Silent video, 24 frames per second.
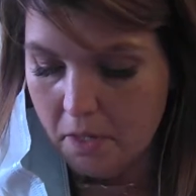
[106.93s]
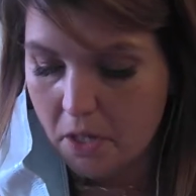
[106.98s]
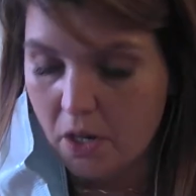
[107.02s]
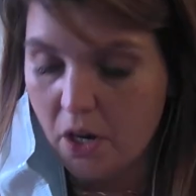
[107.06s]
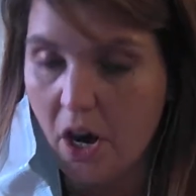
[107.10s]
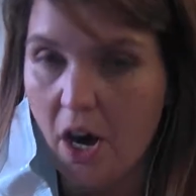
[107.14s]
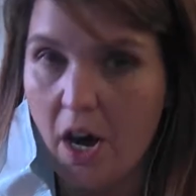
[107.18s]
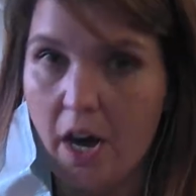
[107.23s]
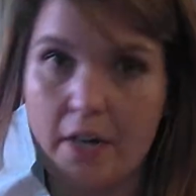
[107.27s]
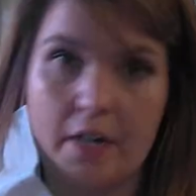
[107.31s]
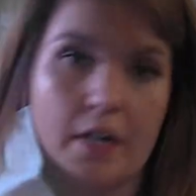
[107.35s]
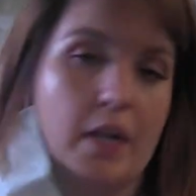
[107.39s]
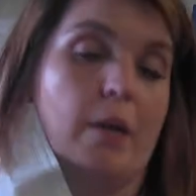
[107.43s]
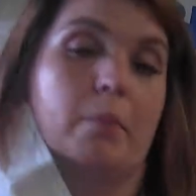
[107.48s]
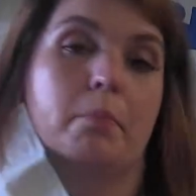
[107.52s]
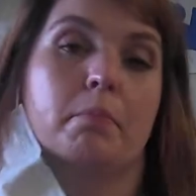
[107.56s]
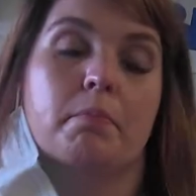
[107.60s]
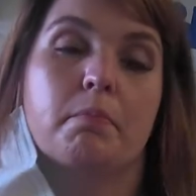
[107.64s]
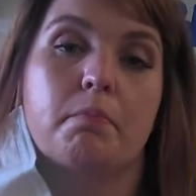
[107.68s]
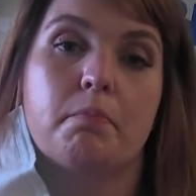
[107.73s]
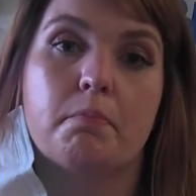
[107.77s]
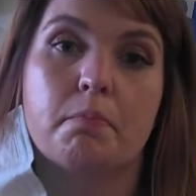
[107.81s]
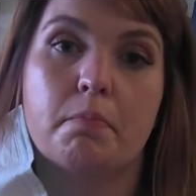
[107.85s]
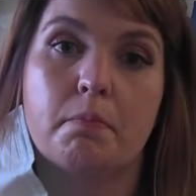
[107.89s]
caught up.
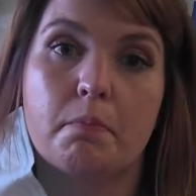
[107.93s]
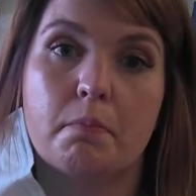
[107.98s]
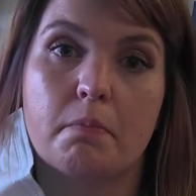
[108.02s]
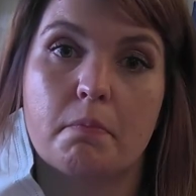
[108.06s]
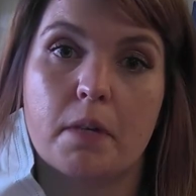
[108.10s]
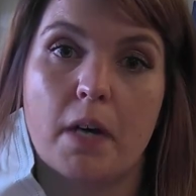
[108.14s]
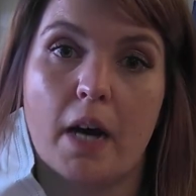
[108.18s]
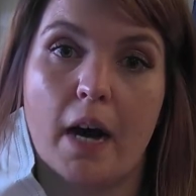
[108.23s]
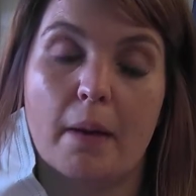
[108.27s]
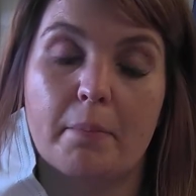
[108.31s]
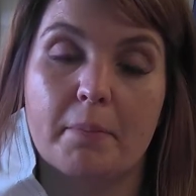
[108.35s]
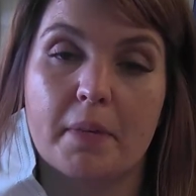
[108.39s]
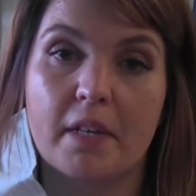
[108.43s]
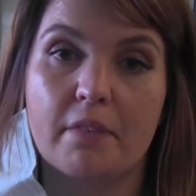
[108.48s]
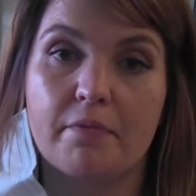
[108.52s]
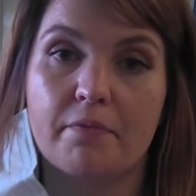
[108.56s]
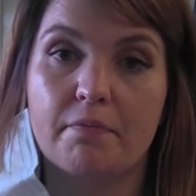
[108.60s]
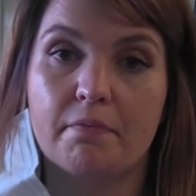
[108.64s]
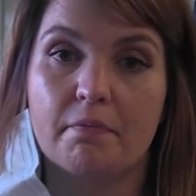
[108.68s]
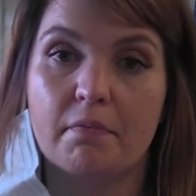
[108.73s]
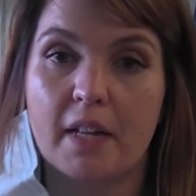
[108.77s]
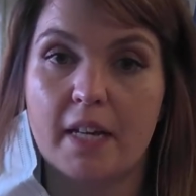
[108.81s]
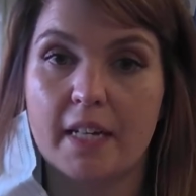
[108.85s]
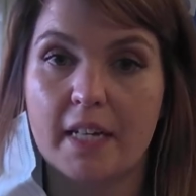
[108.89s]
If,
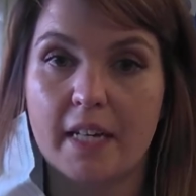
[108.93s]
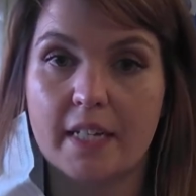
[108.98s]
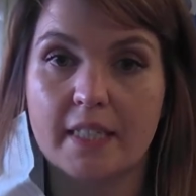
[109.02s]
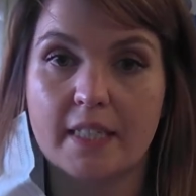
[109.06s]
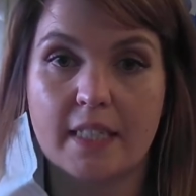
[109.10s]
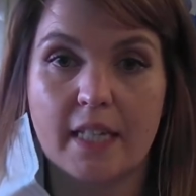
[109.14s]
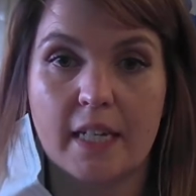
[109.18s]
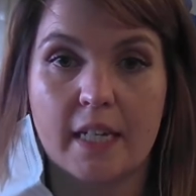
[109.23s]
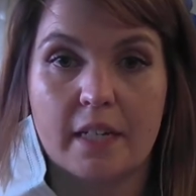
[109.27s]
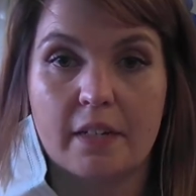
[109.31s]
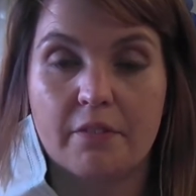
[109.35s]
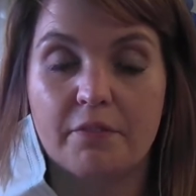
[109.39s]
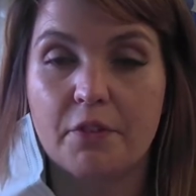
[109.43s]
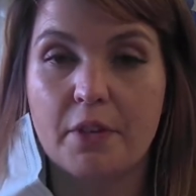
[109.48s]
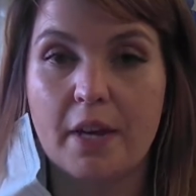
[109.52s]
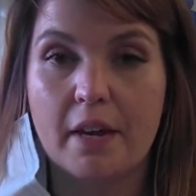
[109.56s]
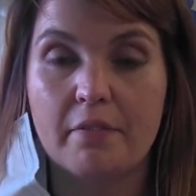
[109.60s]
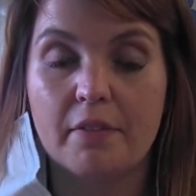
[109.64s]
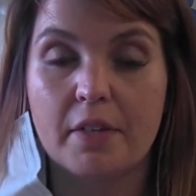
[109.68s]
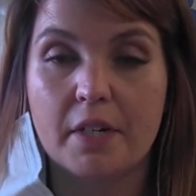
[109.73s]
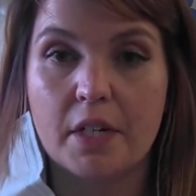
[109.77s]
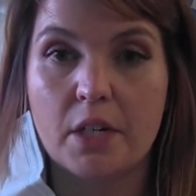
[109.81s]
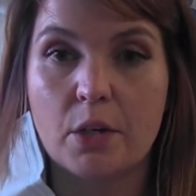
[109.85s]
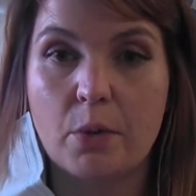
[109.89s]
like I said, if you
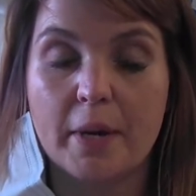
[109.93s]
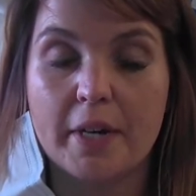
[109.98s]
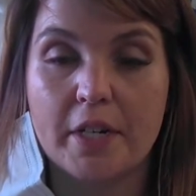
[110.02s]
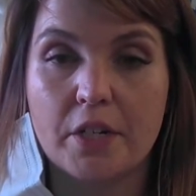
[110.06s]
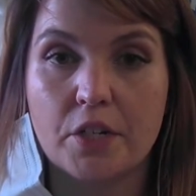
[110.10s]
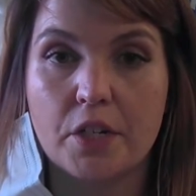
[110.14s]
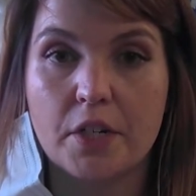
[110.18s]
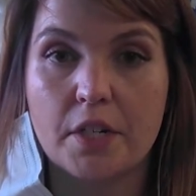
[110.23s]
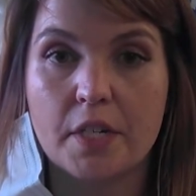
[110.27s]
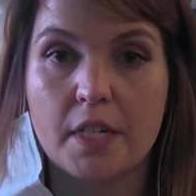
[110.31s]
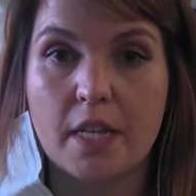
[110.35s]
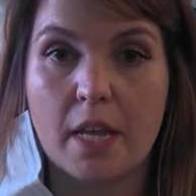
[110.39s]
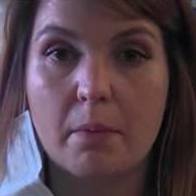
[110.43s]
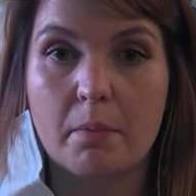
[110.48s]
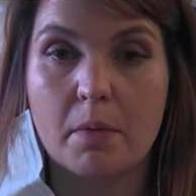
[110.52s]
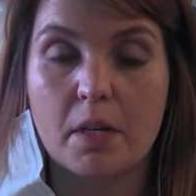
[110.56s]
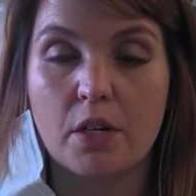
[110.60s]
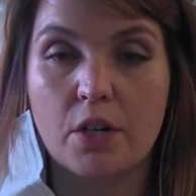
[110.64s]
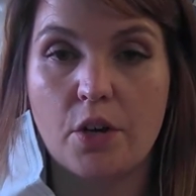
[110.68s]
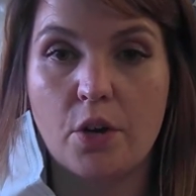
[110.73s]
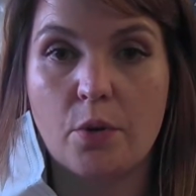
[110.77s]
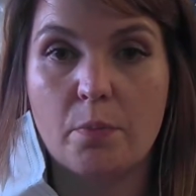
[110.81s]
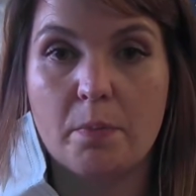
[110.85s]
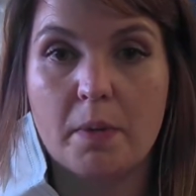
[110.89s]
have any questions, let me
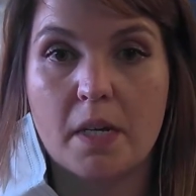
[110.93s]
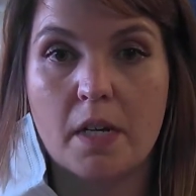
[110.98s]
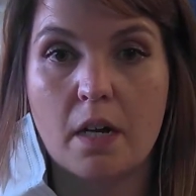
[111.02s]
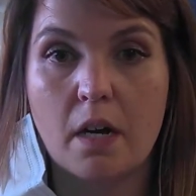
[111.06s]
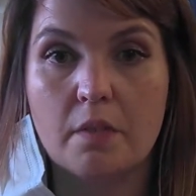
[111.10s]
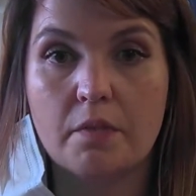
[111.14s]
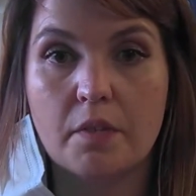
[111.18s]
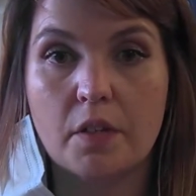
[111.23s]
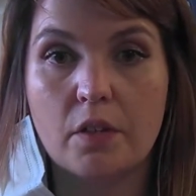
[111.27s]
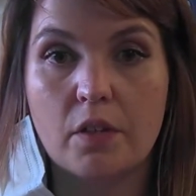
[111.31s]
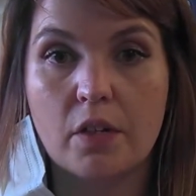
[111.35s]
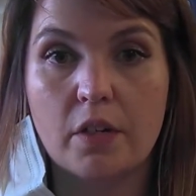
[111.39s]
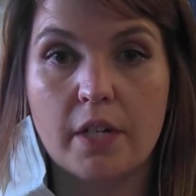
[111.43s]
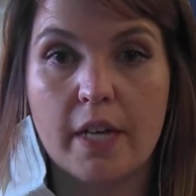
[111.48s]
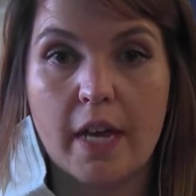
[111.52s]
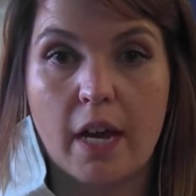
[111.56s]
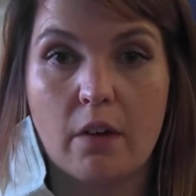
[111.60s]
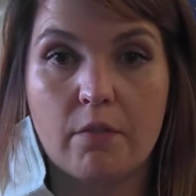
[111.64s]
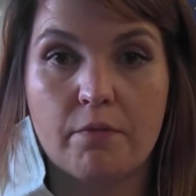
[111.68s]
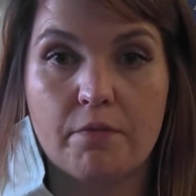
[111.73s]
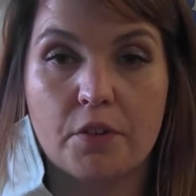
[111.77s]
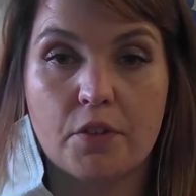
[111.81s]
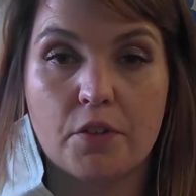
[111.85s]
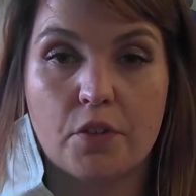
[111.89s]
know. Be on the
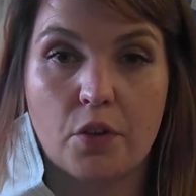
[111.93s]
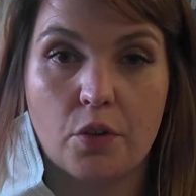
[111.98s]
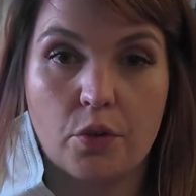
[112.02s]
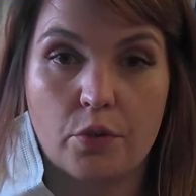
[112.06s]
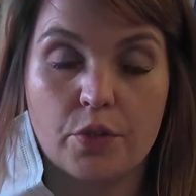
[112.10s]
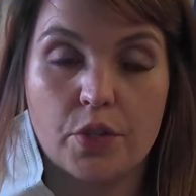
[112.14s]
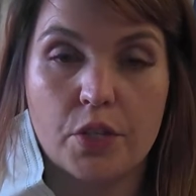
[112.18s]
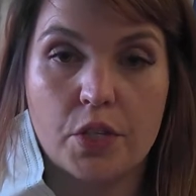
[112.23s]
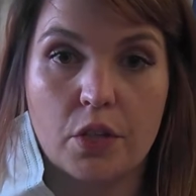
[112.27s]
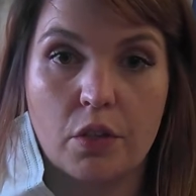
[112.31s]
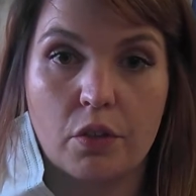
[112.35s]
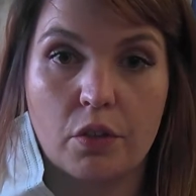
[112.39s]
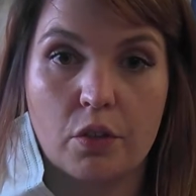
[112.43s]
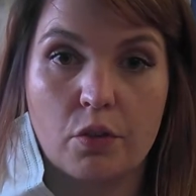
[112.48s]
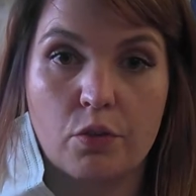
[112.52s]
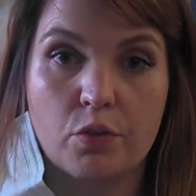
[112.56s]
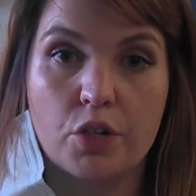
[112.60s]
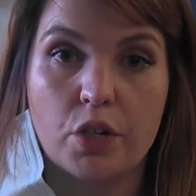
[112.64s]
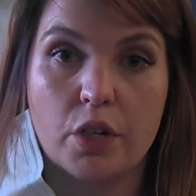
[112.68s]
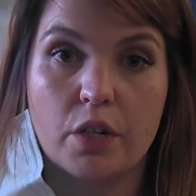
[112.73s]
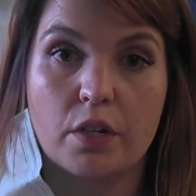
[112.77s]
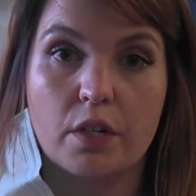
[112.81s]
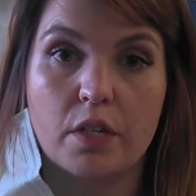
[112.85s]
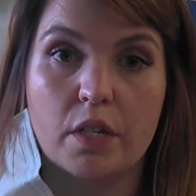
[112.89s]
lookout for those
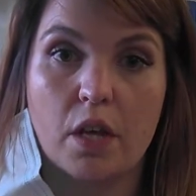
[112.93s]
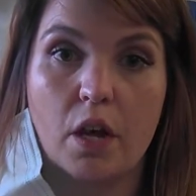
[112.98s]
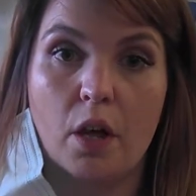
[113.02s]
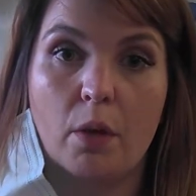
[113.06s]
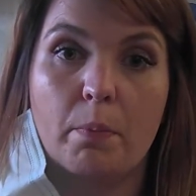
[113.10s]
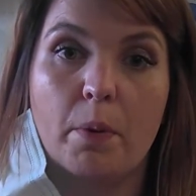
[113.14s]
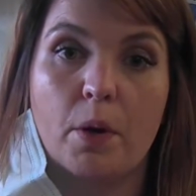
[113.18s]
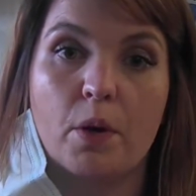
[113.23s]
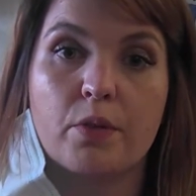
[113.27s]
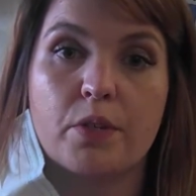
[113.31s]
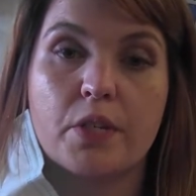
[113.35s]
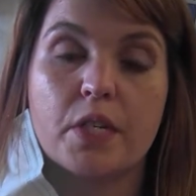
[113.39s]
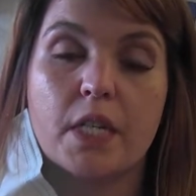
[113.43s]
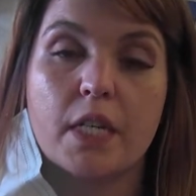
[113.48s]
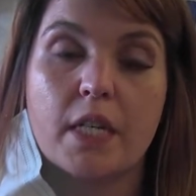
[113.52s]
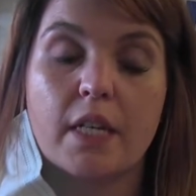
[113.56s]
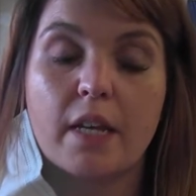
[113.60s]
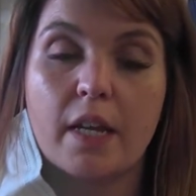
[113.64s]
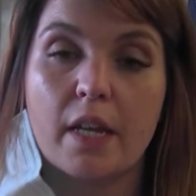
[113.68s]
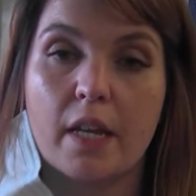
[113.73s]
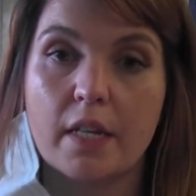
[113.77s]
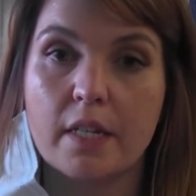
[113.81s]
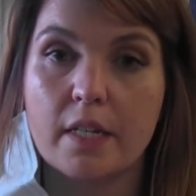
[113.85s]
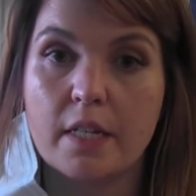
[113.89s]
solutions. I'll post
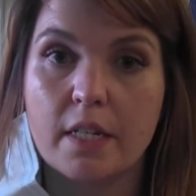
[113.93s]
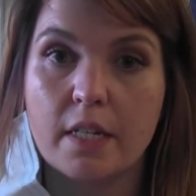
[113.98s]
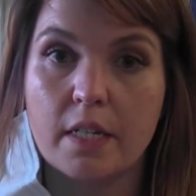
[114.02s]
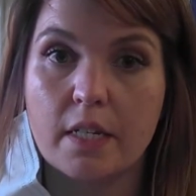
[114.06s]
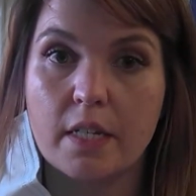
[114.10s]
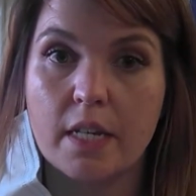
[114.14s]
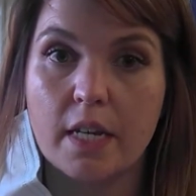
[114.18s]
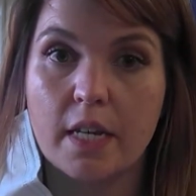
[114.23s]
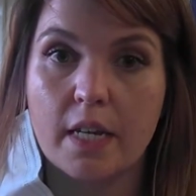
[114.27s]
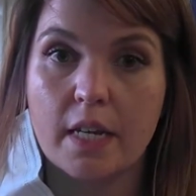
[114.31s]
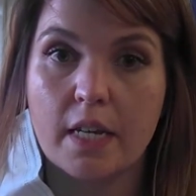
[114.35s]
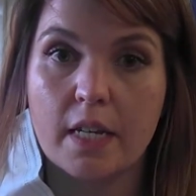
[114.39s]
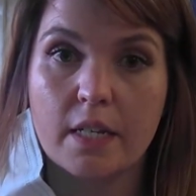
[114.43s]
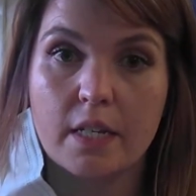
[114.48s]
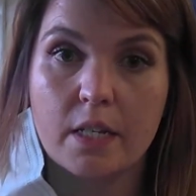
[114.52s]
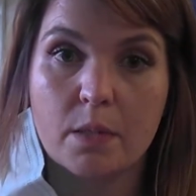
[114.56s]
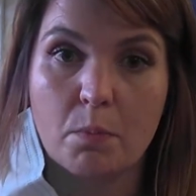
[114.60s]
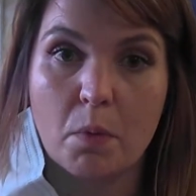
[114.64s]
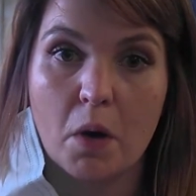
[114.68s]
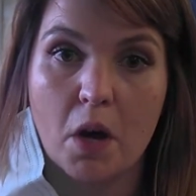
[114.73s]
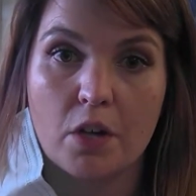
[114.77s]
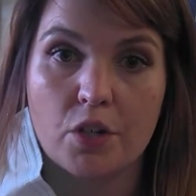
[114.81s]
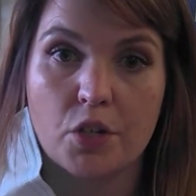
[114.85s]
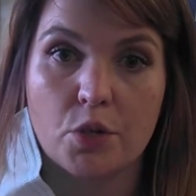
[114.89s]
it in today's
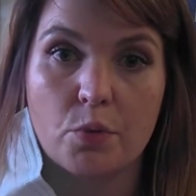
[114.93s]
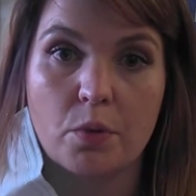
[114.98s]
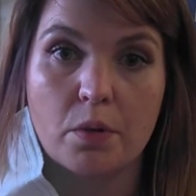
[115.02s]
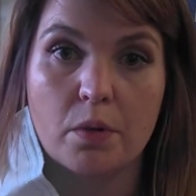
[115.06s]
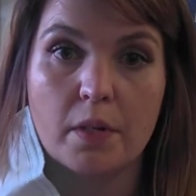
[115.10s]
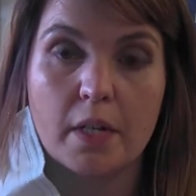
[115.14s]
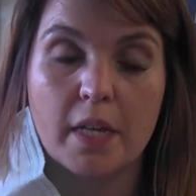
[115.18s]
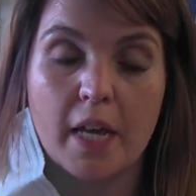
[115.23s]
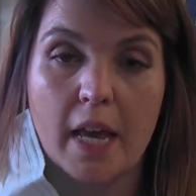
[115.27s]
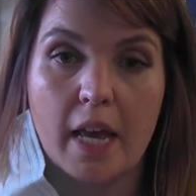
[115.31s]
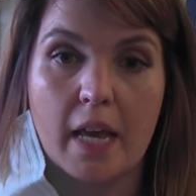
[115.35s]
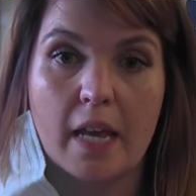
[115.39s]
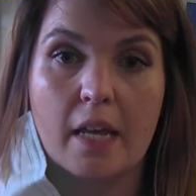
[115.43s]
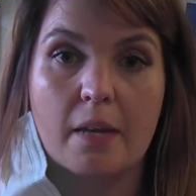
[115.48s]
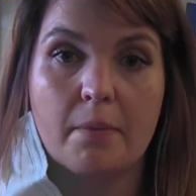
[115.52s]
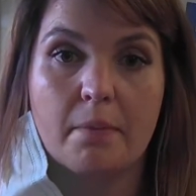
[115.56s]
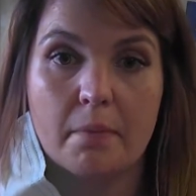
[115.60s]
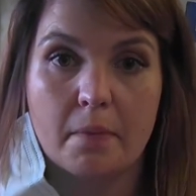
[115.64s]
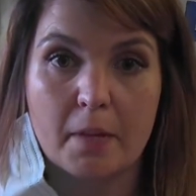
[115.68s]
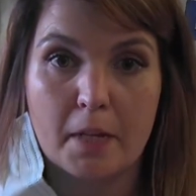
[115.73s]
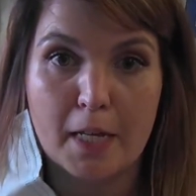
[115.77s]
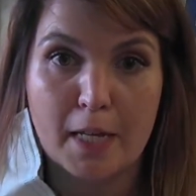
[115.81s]
module. Okay.